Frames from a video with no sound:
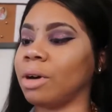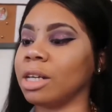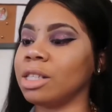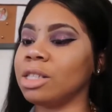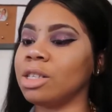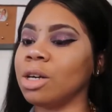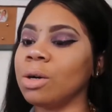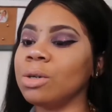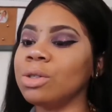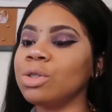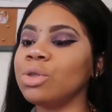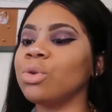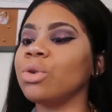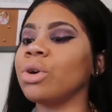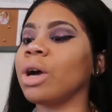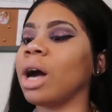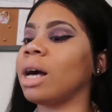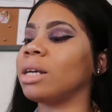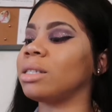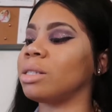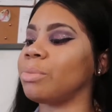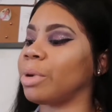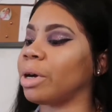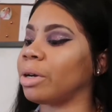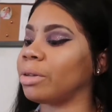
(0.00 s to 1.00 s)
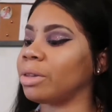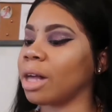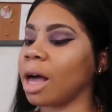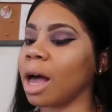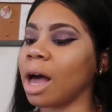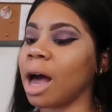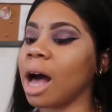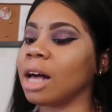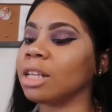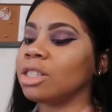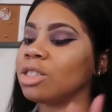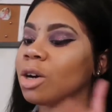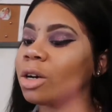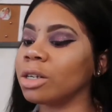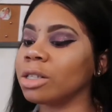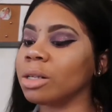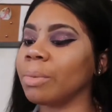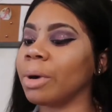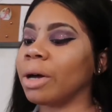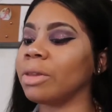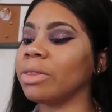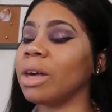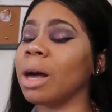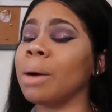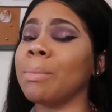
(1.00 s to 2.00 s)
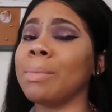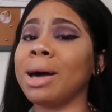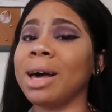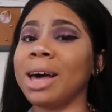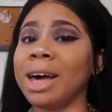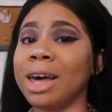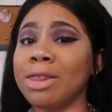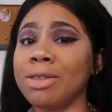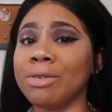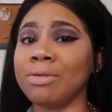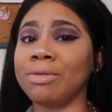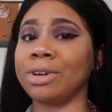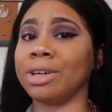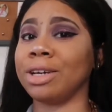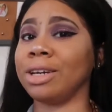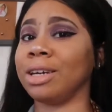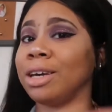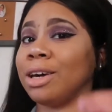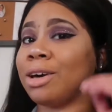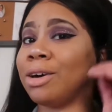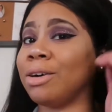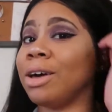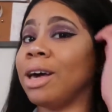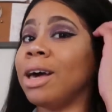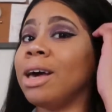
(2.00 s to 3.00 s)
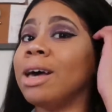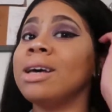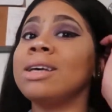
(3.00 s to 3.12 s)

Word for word: I told you guys about that. I talked about that in my other video.